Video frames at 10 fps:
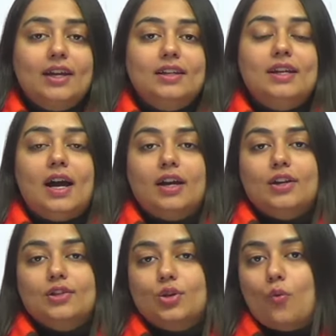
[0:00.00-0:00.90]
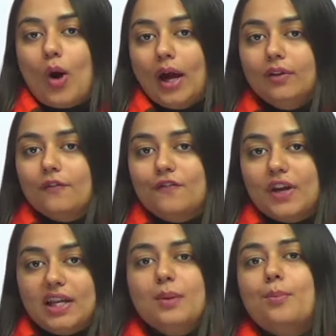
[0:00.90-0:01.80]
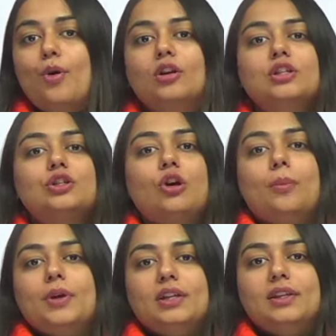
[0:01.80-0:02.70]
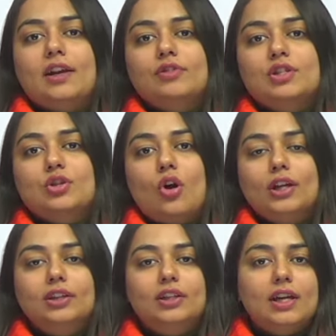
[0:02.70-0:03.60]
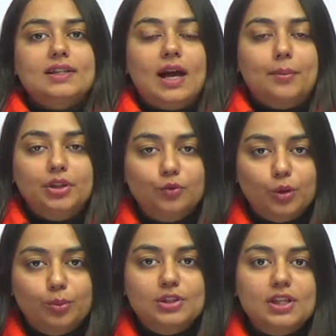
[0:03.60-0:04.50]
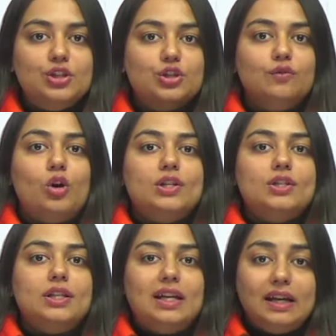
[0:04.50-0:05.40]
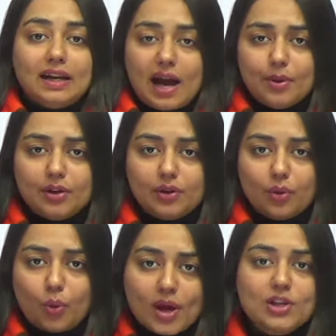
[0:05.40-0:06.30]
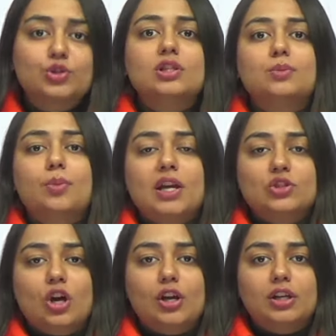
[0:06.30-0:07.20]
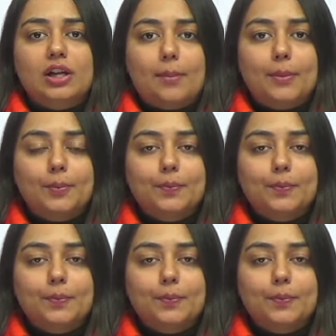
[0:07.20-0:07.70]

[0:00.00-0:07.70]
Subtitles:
Yeah. So, one very important topic that we saw in the exam in the verbal section was grammar, questions based on grammar.